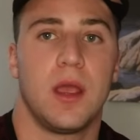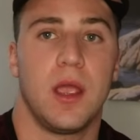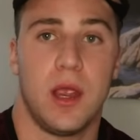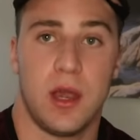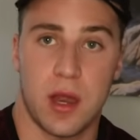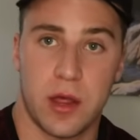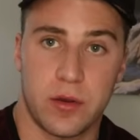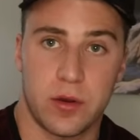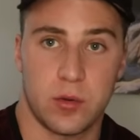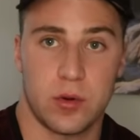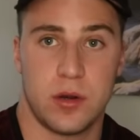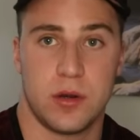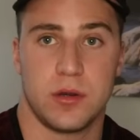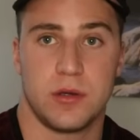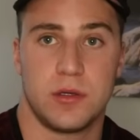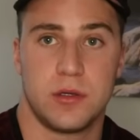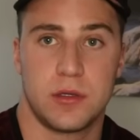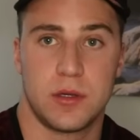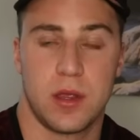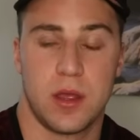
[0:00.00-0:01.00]
In other
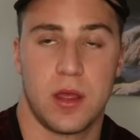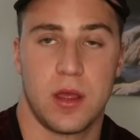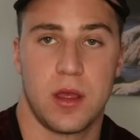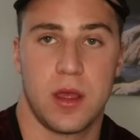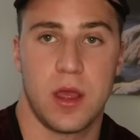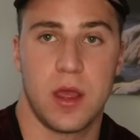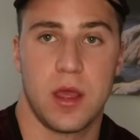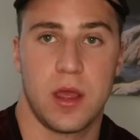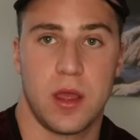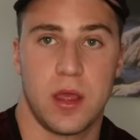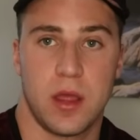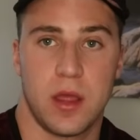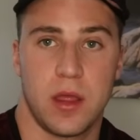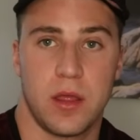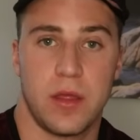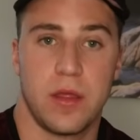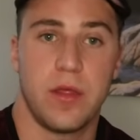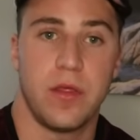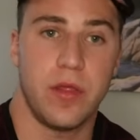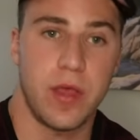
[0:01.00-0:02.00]
words,
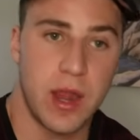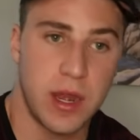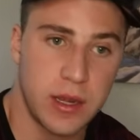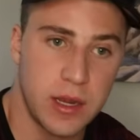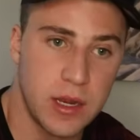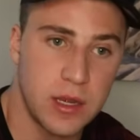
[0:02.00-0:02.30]
they